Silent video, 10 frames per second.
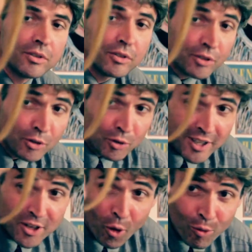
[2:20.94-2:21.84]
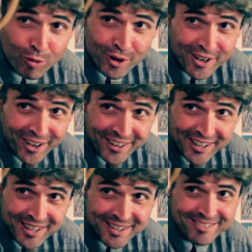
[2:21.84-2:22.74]
You'll get over it,
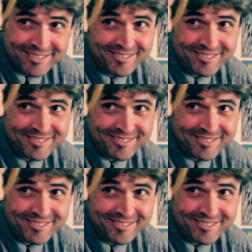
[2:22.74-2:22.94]
honey.